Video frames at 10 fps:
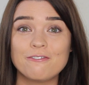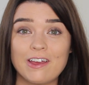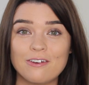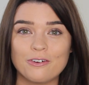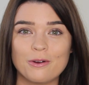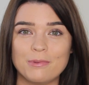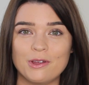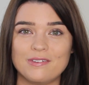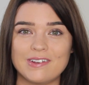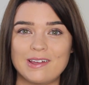favourite
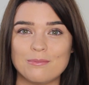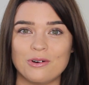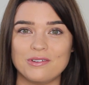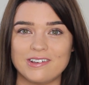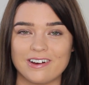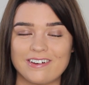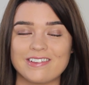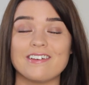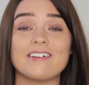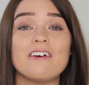beauty
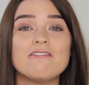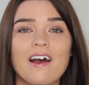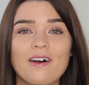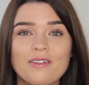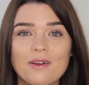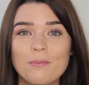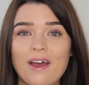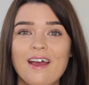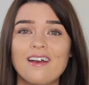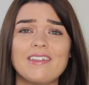multitaskers, and I found them.
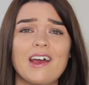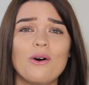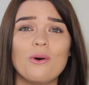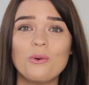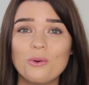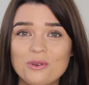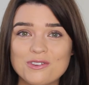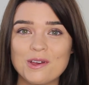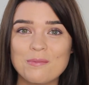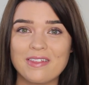They are
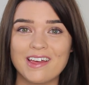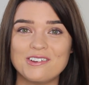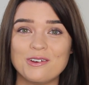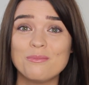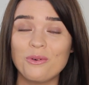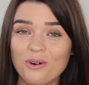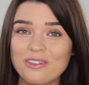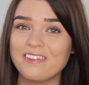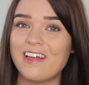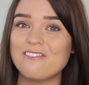awesome, they do more
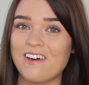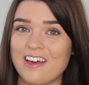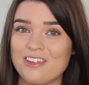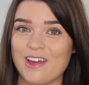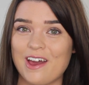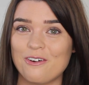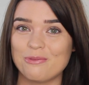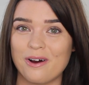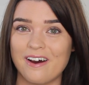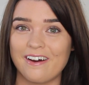than their fair share
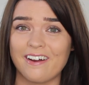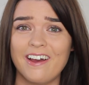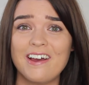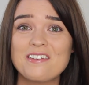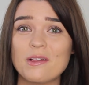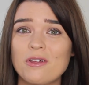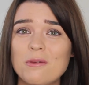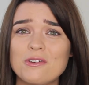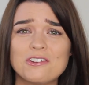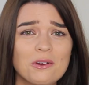of work. Some of
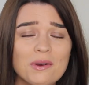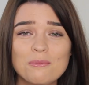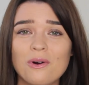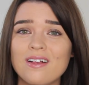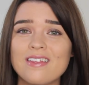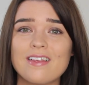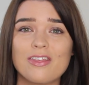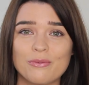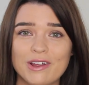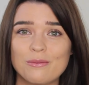them are 2-in-1s,
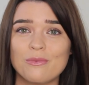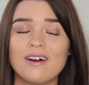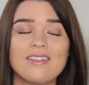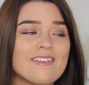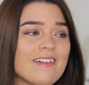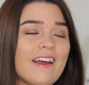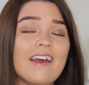3-in-1s,